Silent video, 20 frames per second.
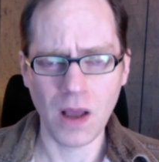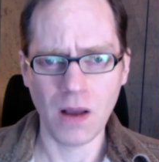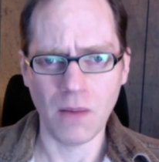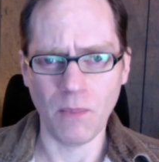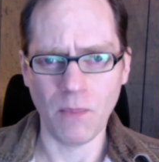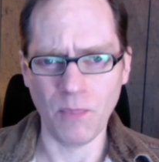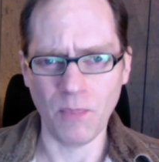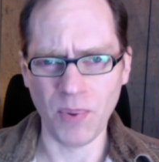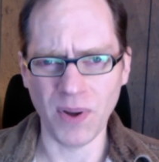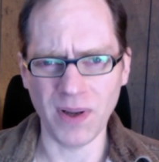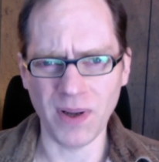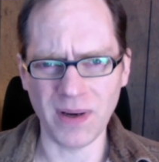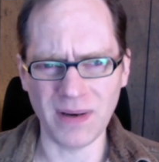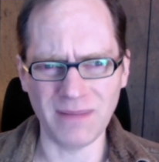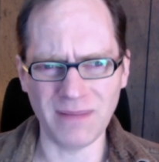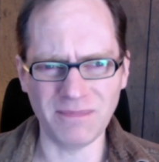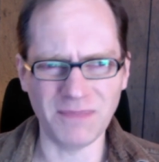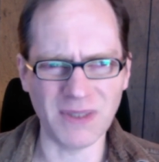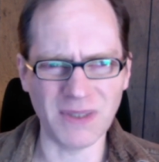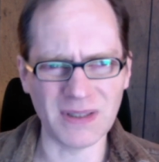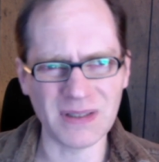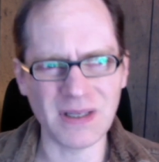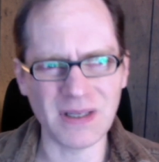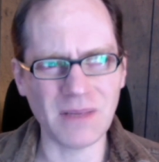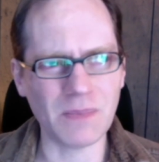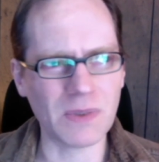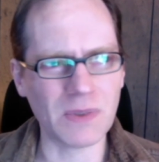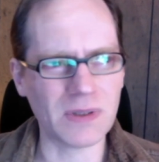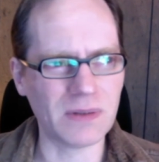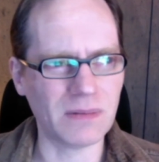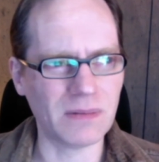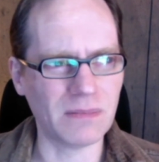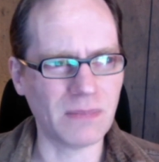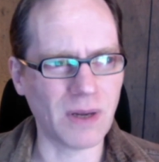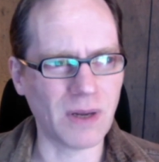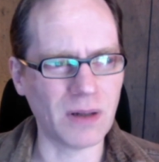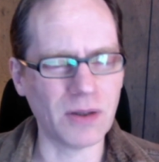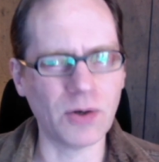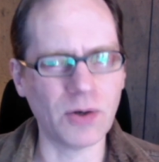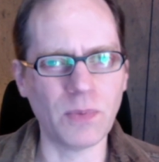but it seemed
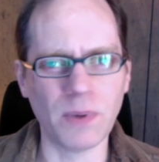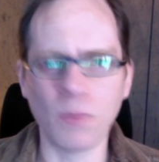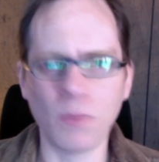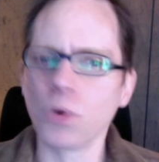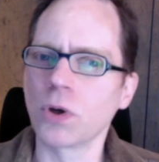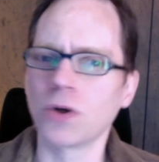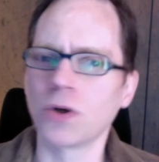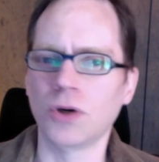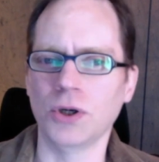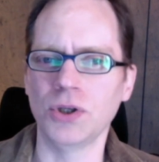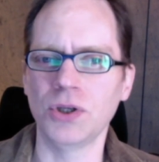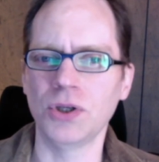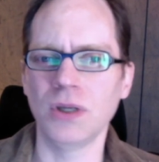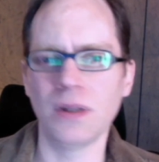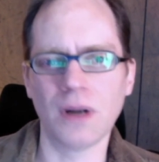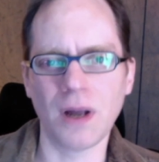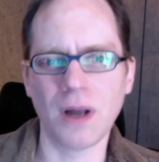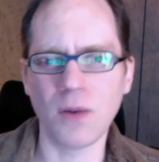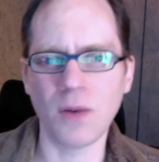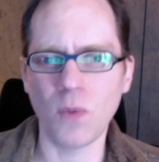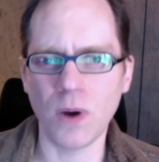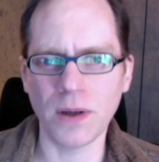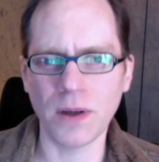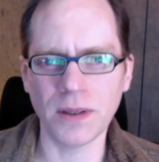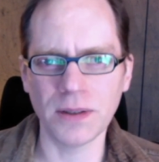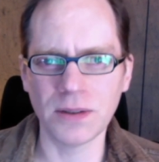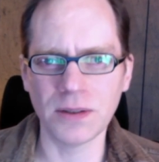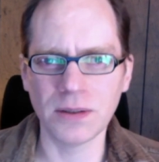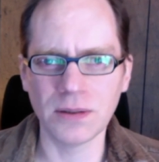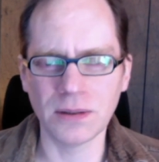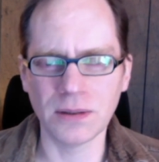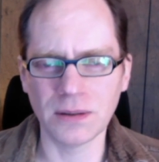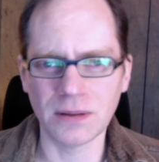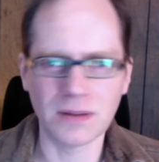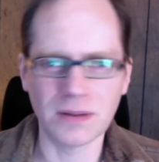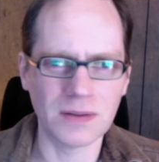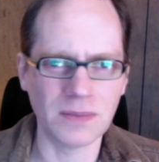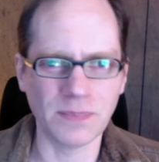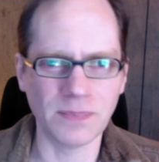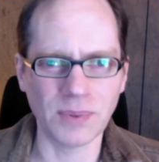a little bit more crunchy than I wanted
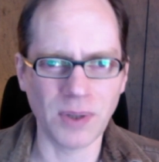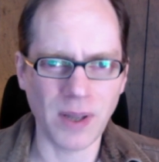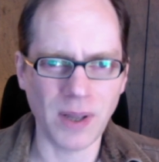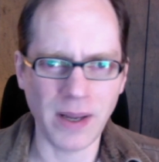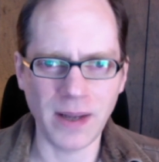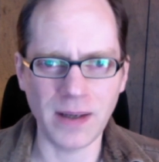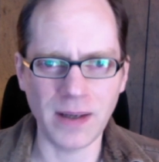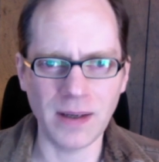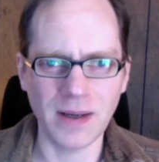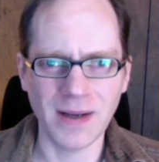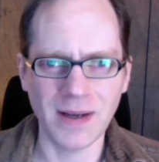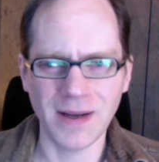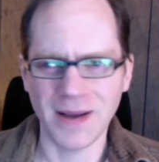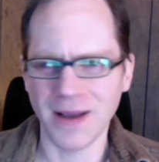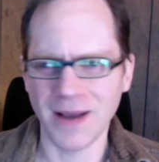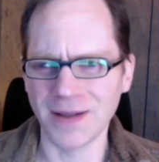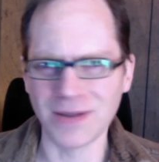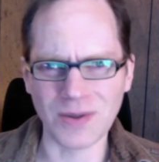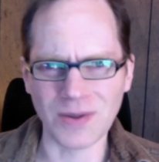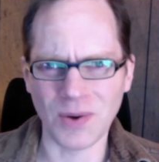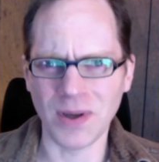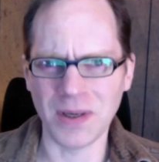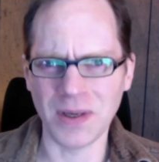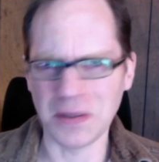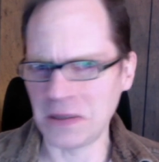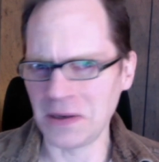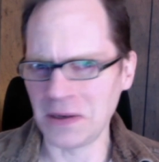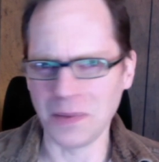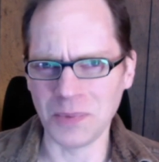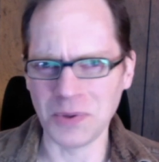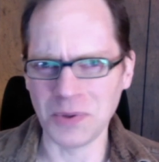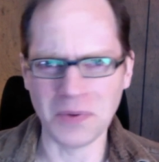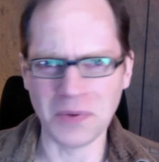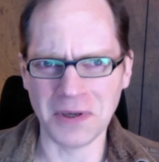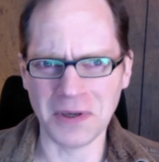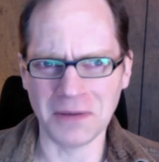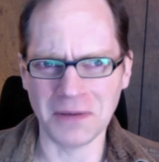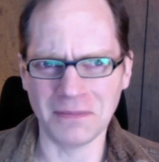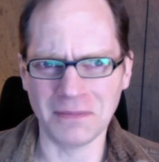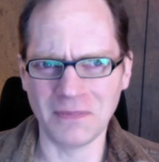to play, and so I ended up
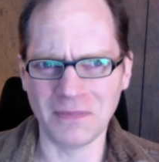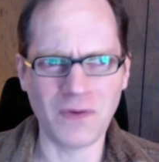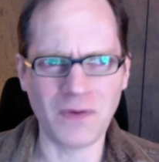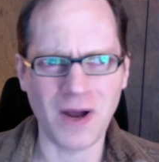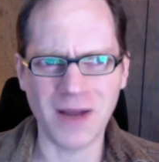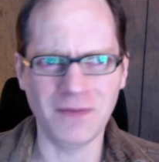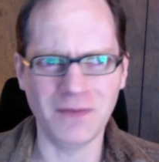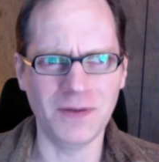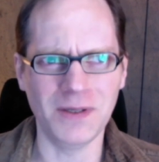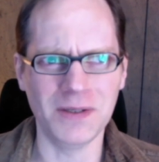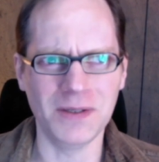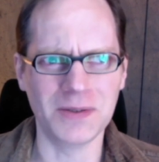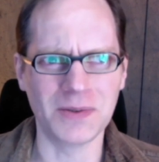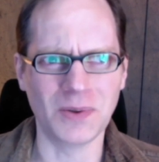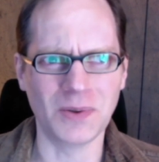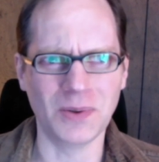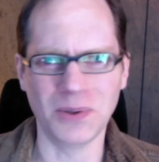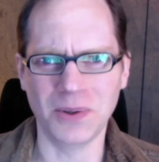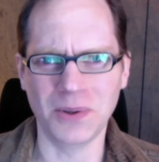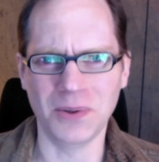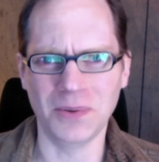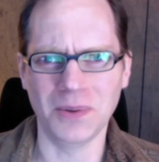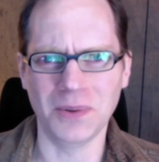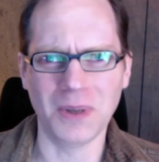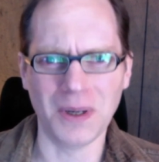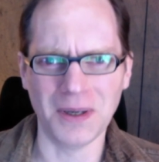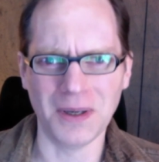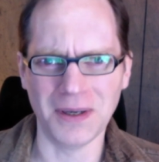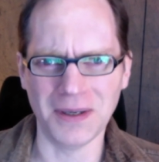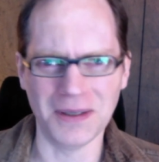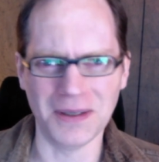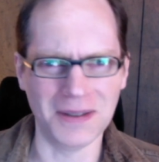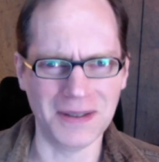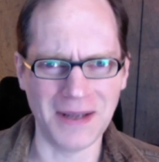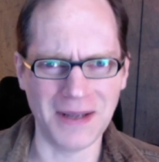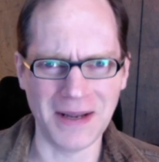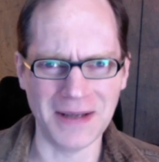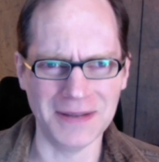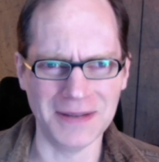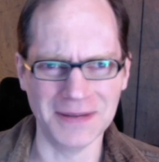doing 5e solo
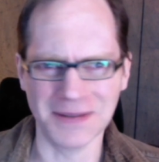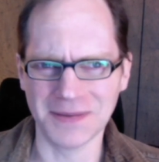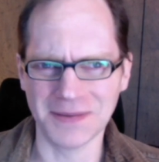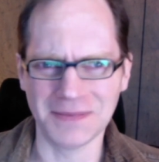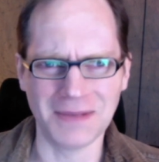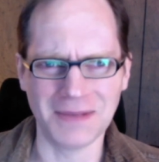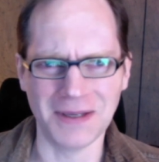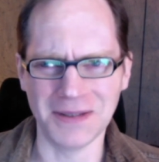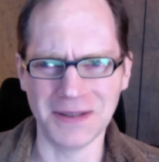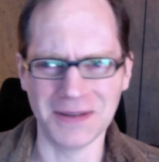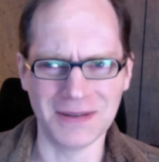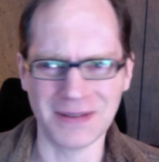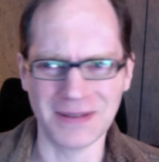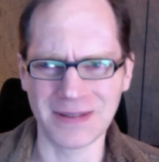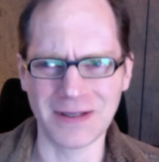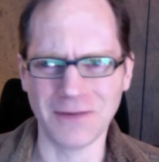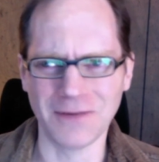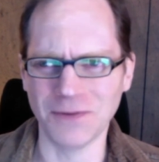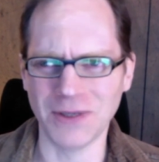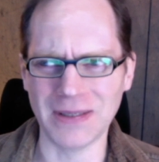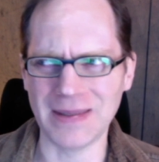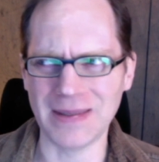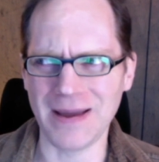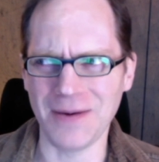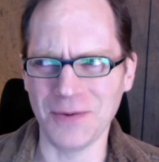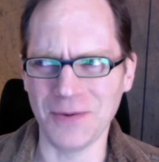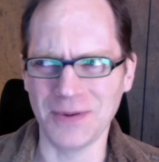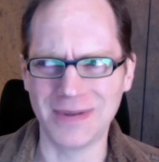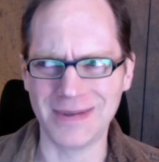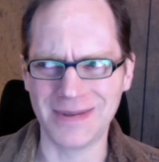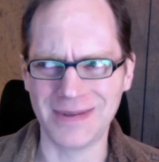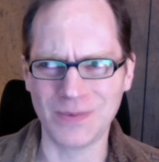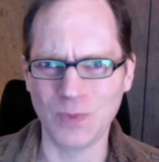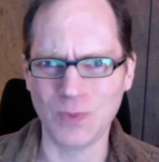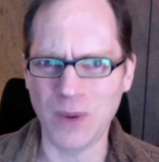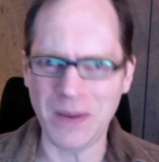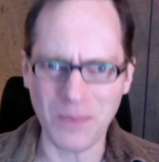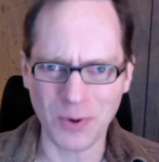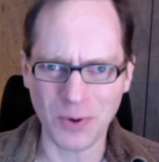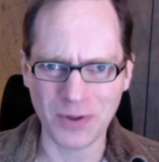and stuff like that, which is
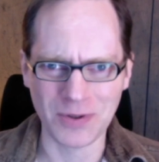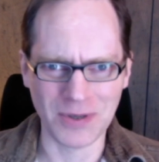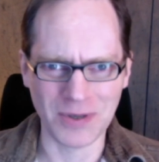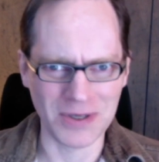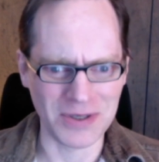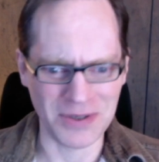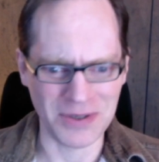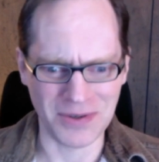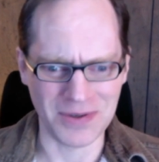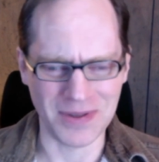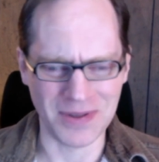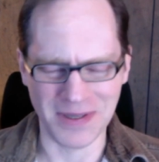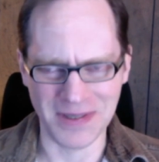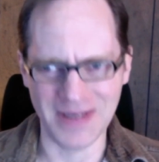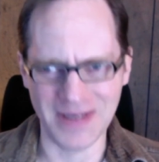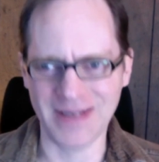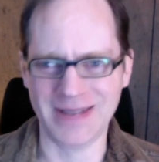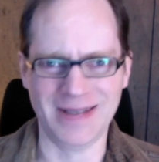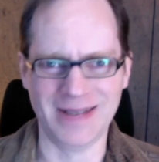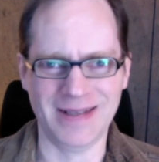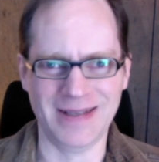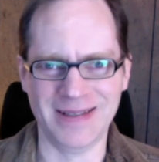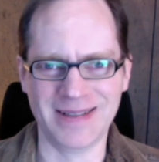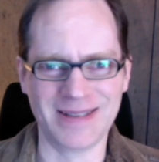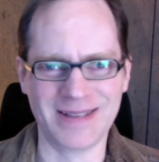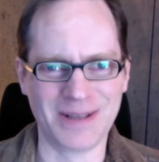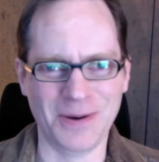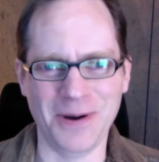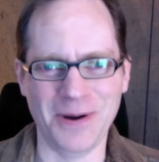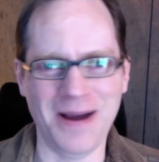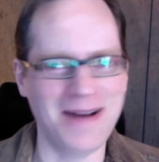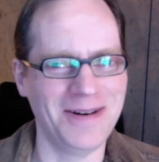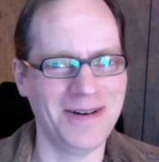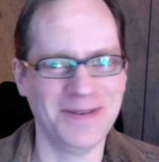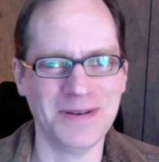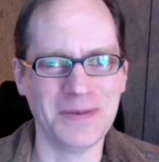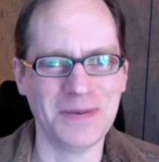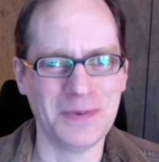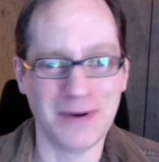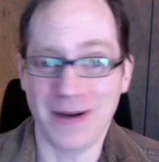way more crunchier than this is. So I don't
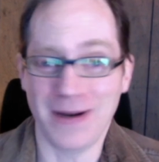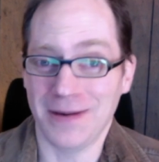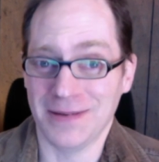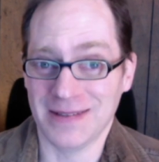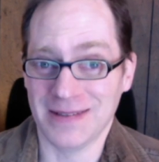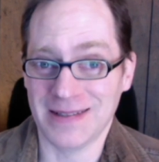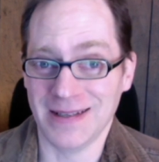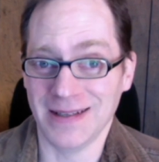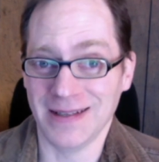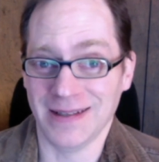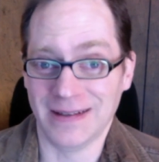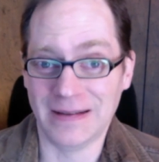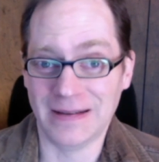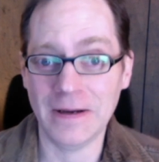know what I was thinking,